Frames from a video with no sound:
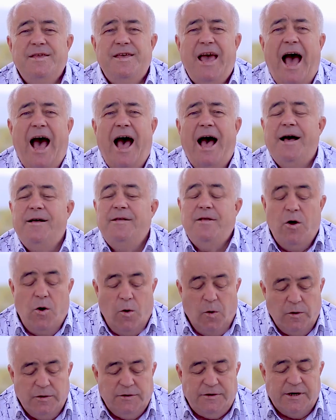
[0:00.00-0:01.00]
Ja,
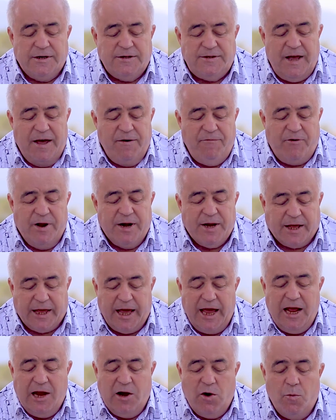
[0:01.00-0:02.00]
unseres
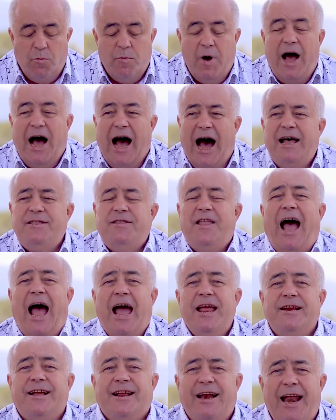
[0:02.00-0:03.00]
Evangelium hat ein